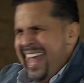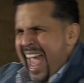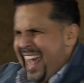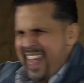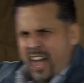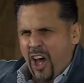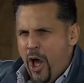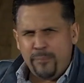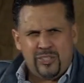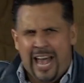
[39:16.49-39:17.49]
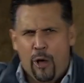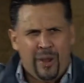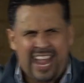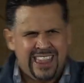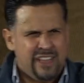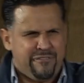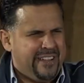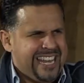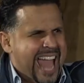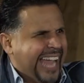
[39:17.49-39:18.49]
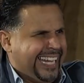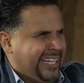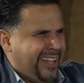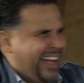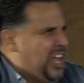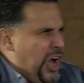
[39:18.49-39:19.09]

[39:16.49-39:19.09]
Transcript: And it comes out in the vernacular